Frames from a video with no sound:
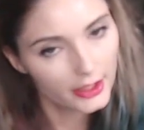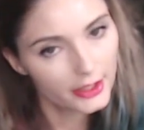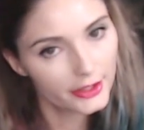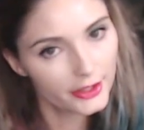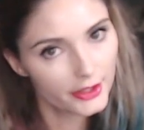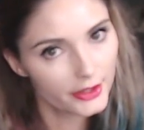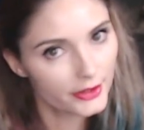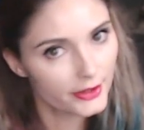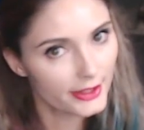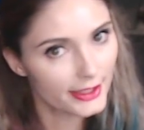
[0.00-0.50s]

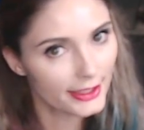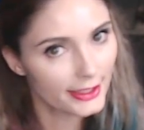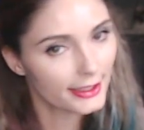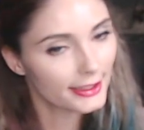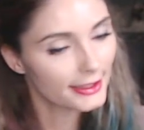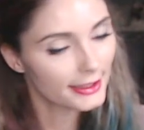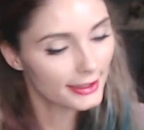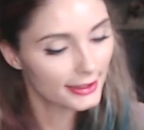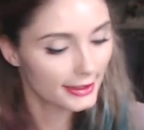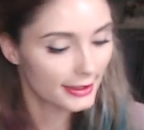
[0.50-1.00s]
New
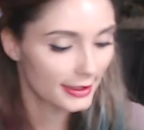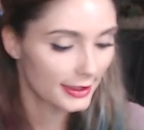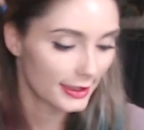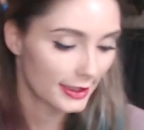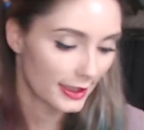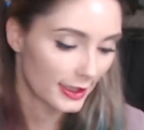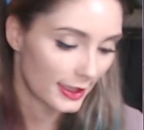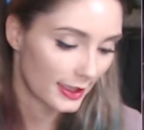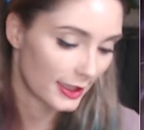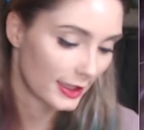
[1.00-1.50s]
scene.
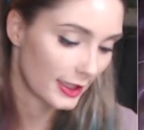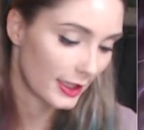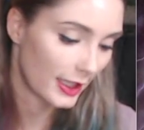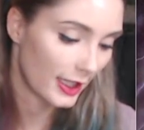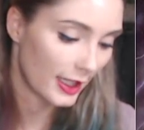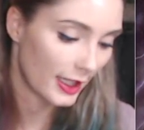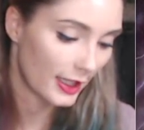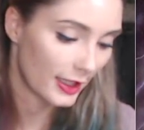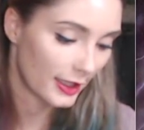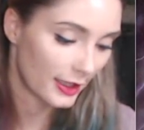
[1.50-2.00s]

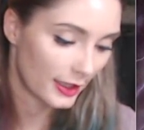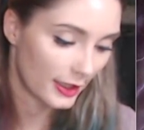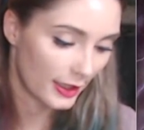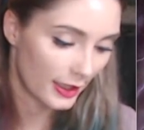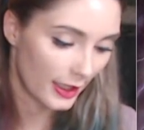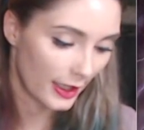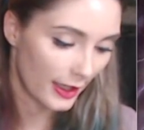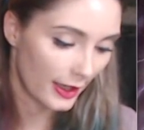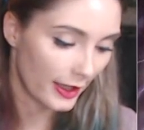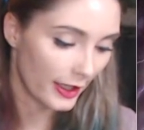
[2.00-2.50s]

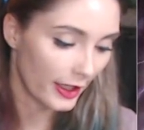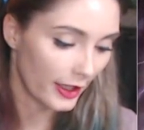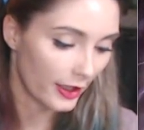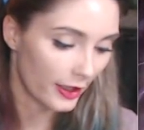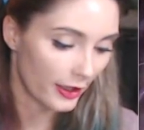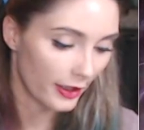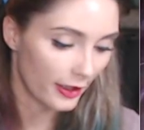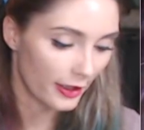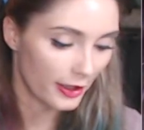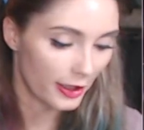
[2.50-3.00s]

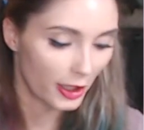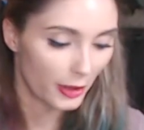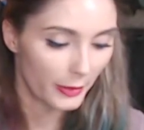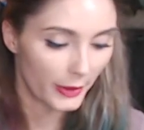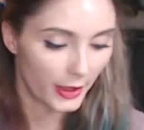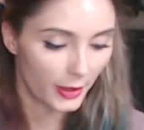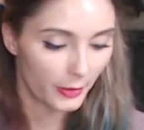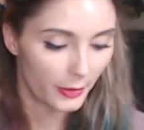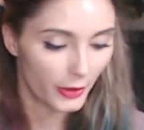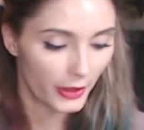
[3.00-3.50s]
There,
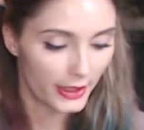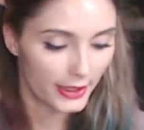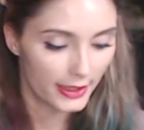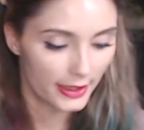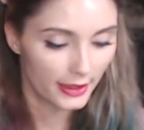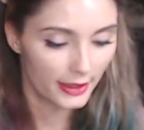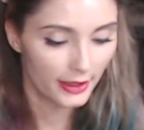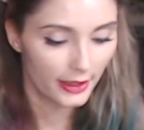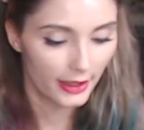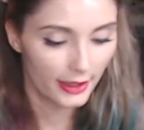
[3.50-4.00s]
Tharbek
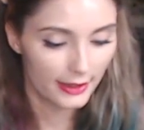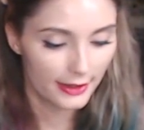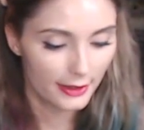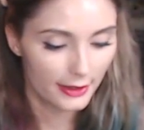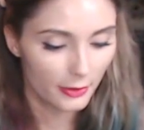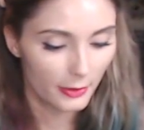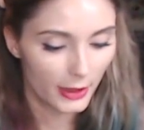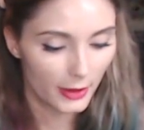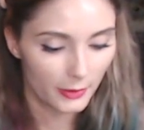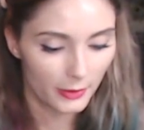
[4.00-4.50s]
pointed, and
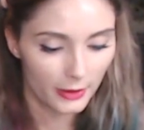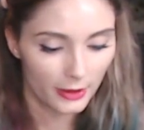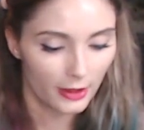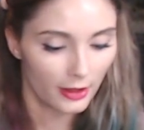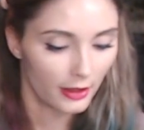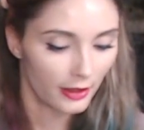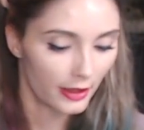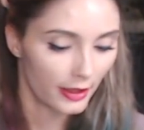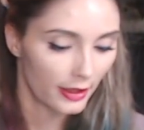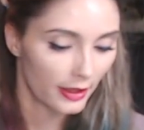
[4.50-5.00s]
Doomhammer
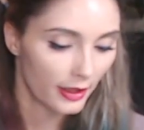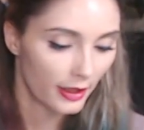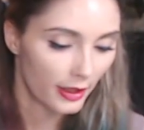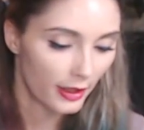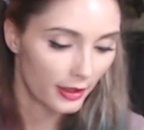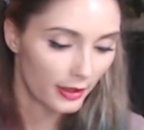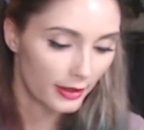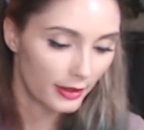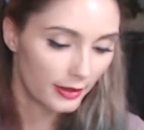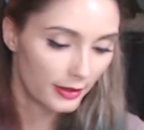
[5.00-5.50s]
nodded,
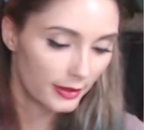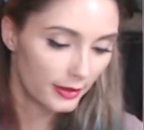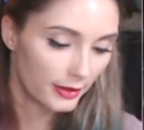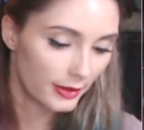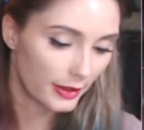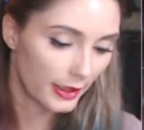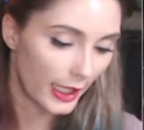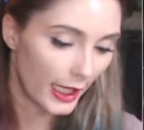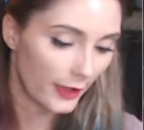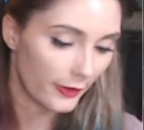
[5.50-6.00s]

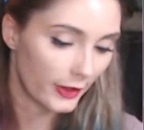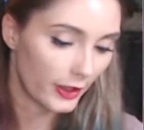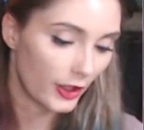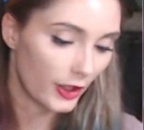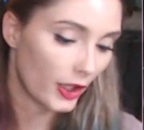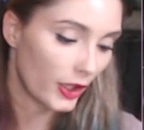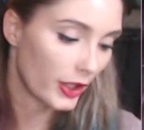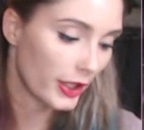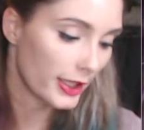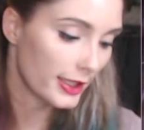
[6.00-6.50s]
having
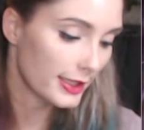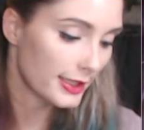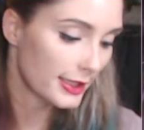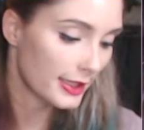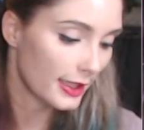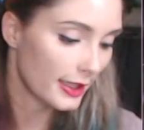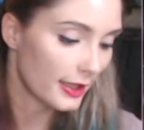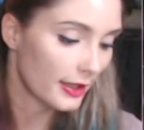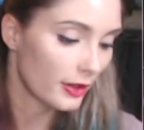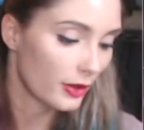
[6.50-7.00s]
already
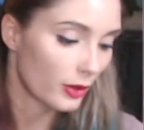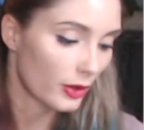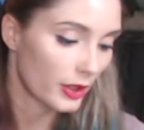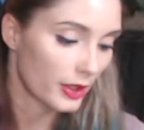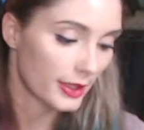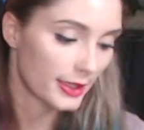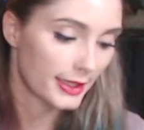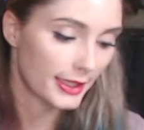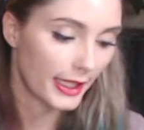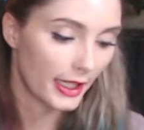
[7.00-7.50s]
seen the orc
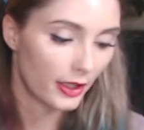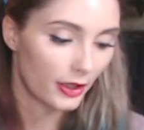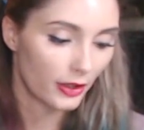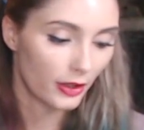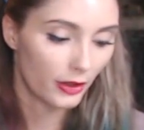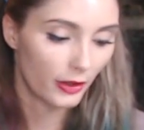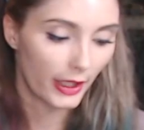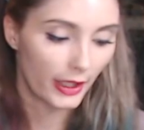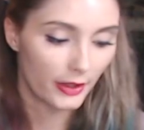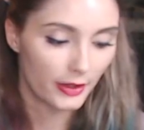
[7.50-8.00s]
scout
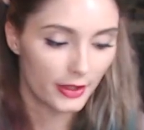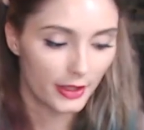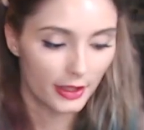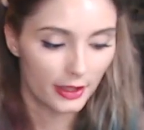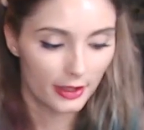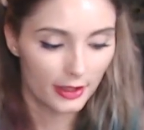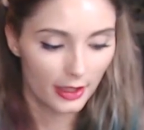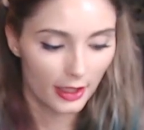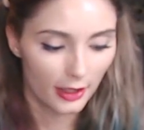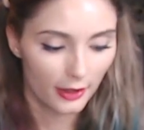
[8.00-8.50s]
crouching
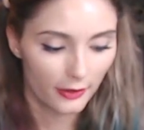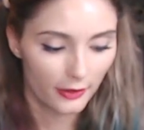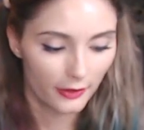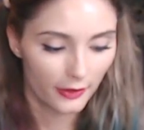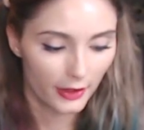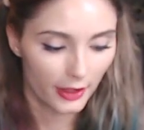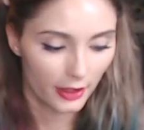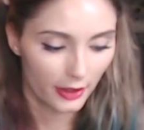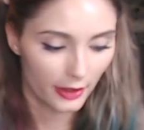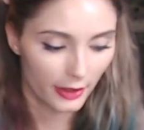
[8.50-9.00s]
atop
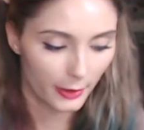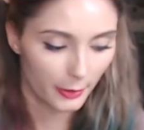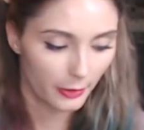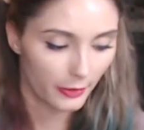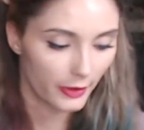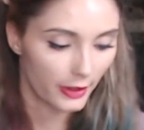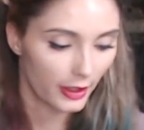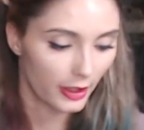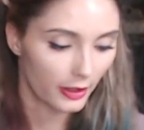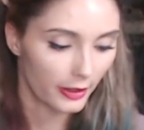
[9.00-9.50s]
the
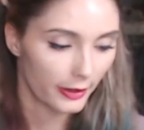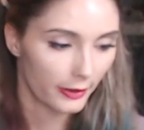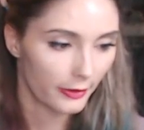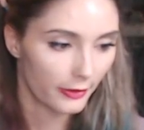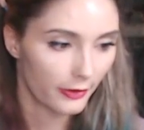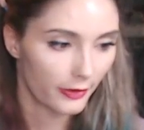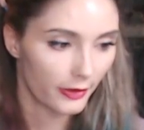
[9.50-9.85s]
cliff.